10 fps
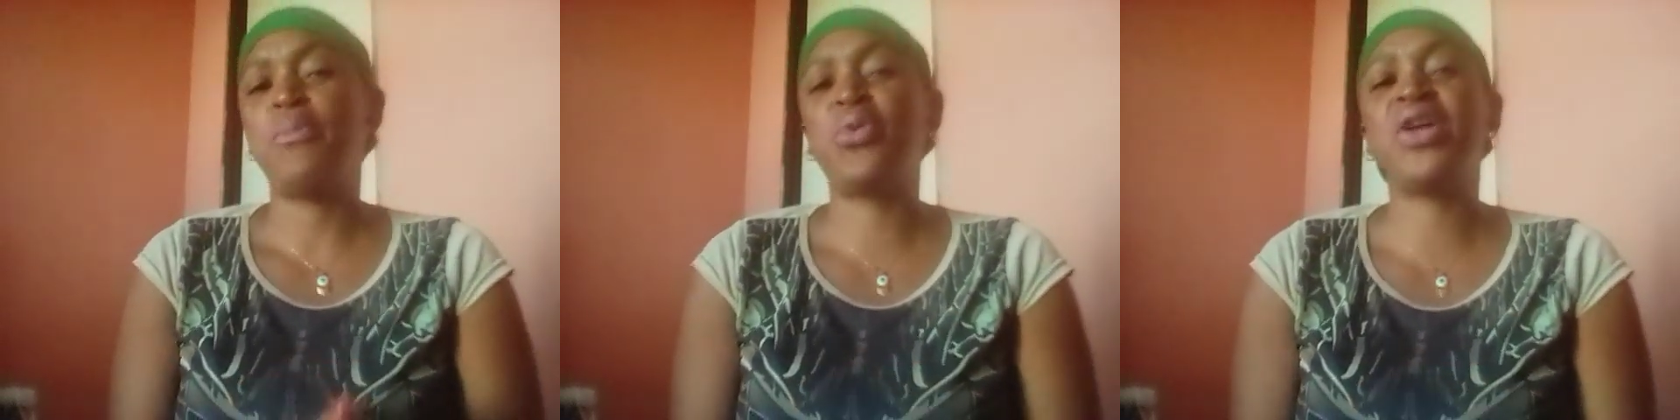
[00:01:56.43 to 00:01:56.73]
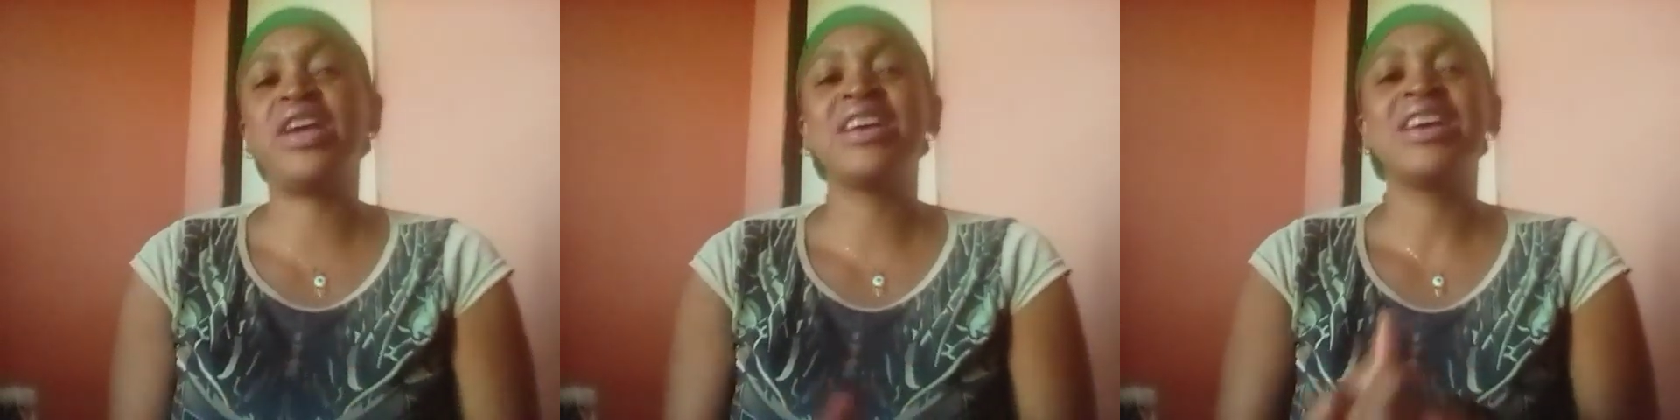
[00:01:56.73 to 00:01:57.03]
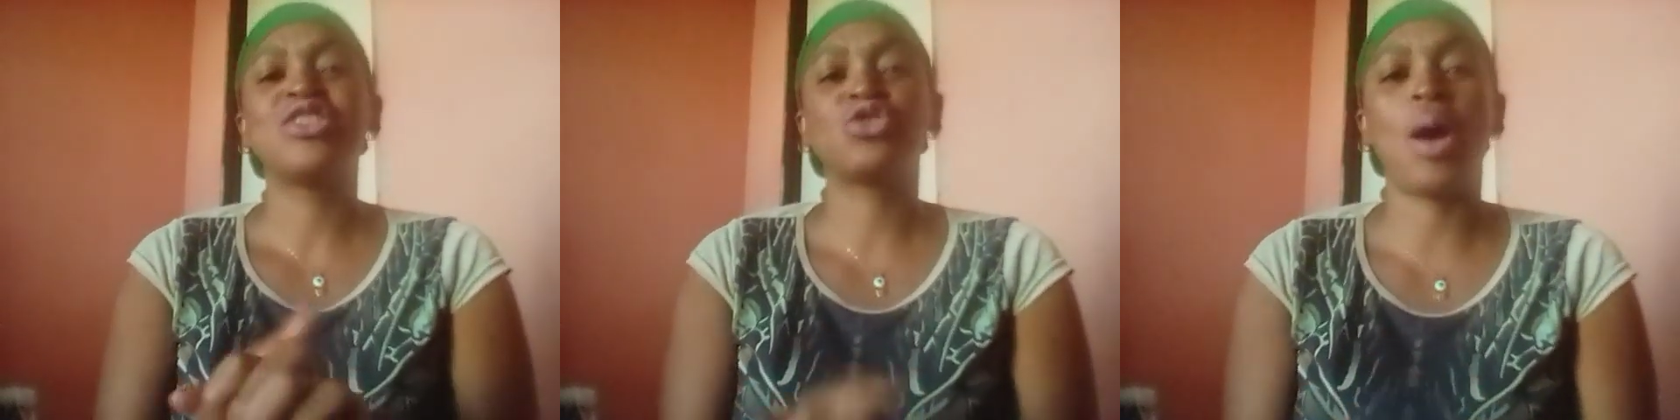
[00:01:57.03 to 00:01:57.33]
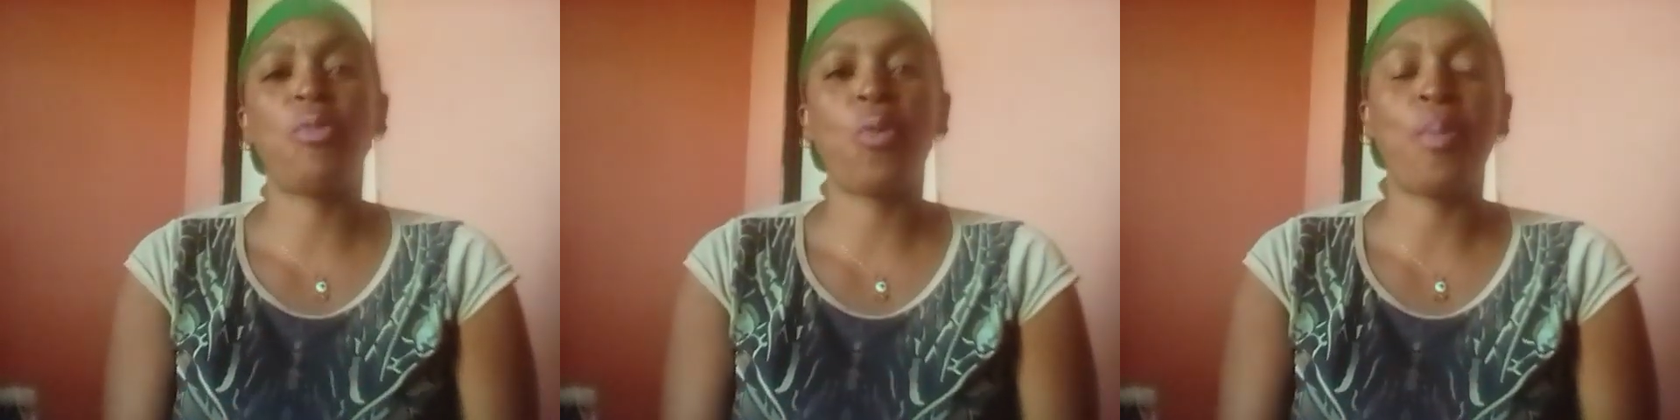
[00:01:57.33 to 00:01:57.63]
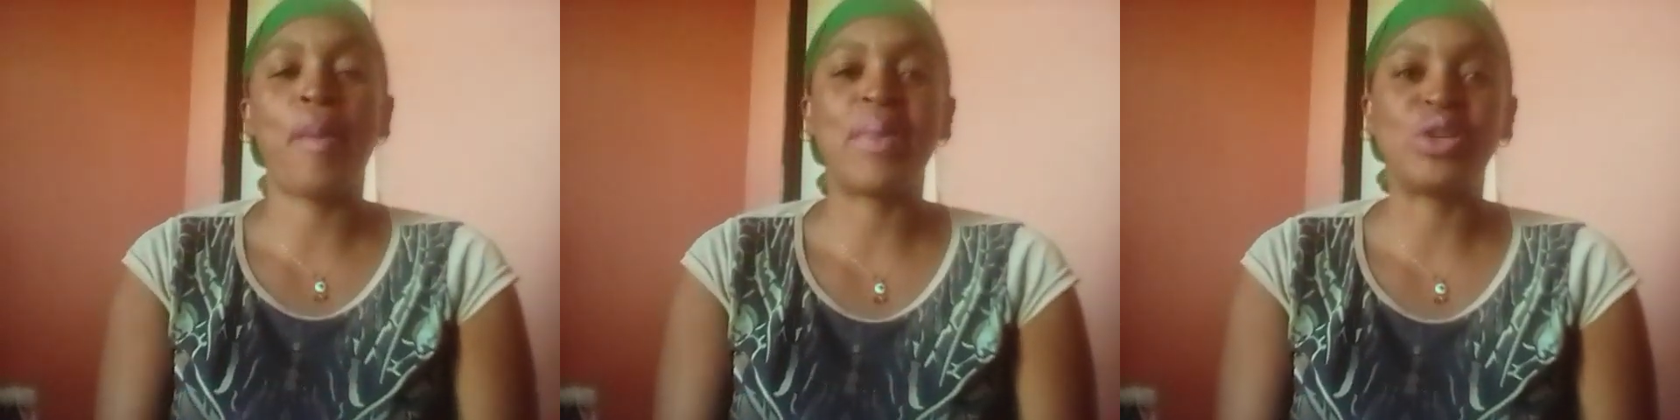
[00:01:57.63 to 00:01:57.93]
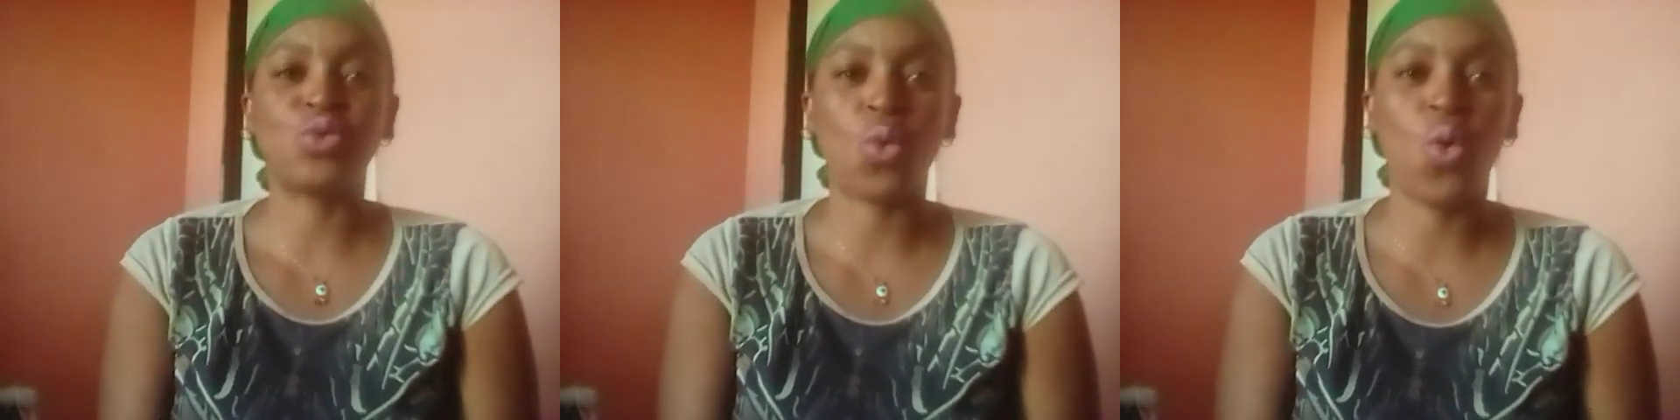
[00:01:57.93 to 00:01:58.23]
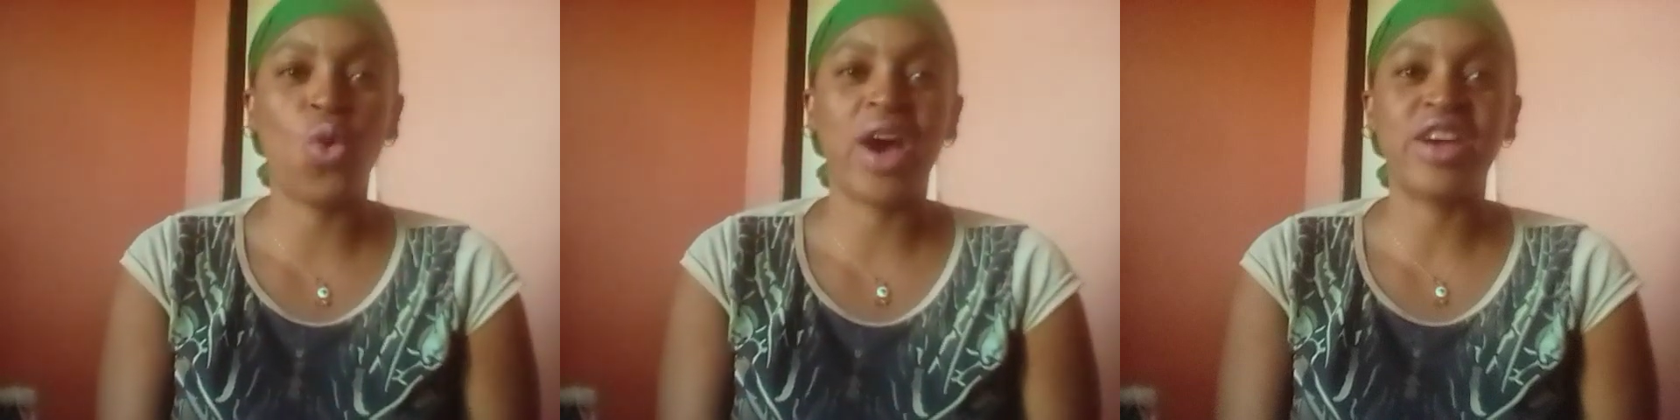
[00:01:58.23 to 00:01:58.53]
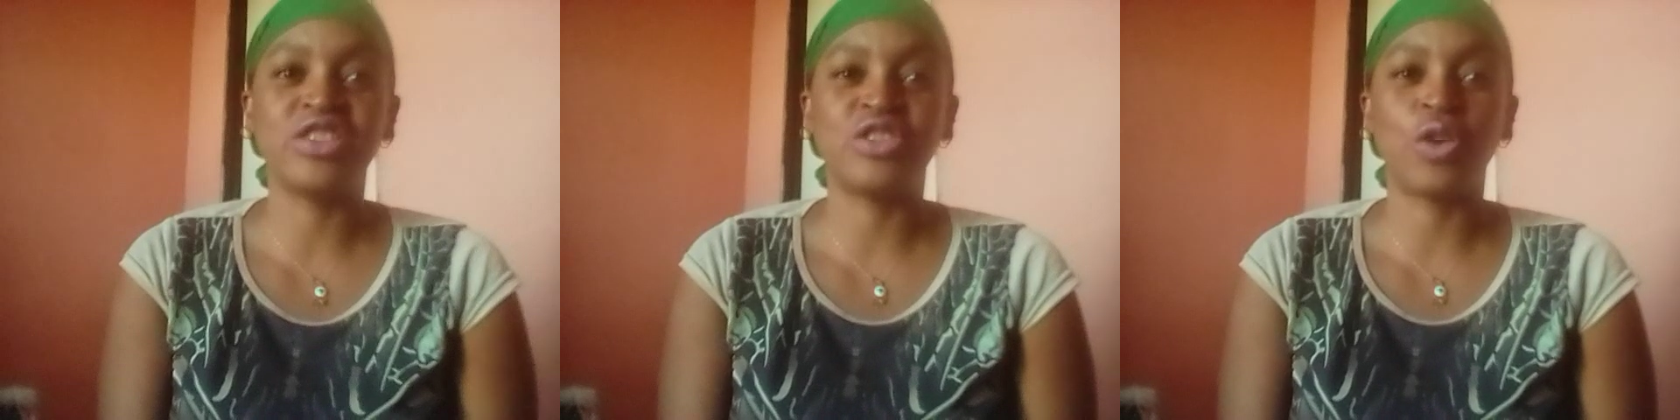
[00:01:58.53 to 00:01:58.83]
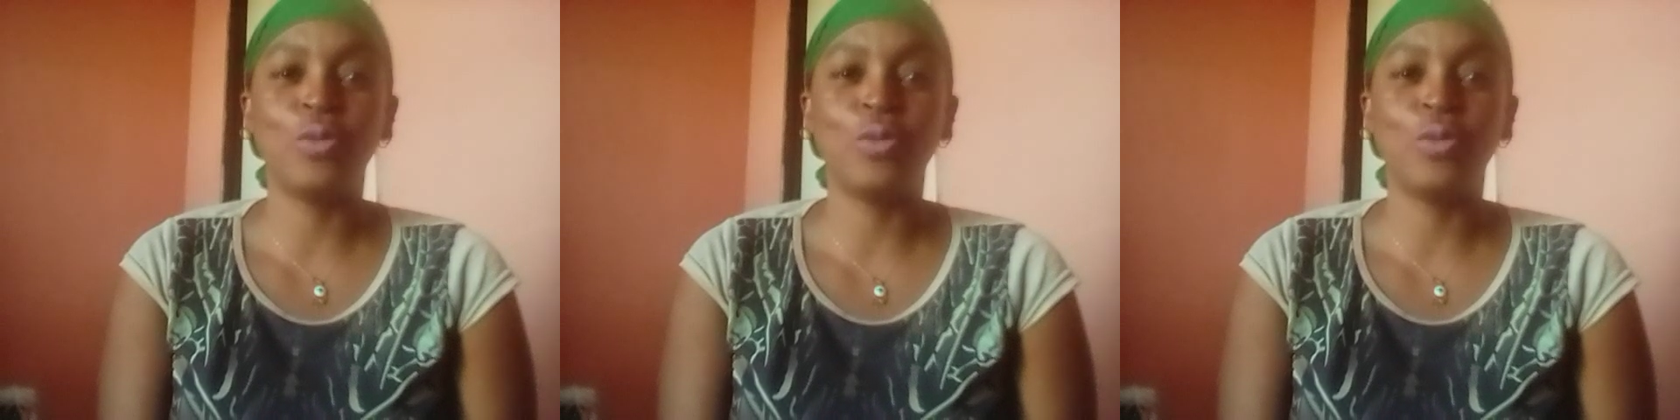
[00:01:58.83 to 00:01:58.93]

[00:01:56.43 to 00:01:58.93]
bring trouble by my door, guys,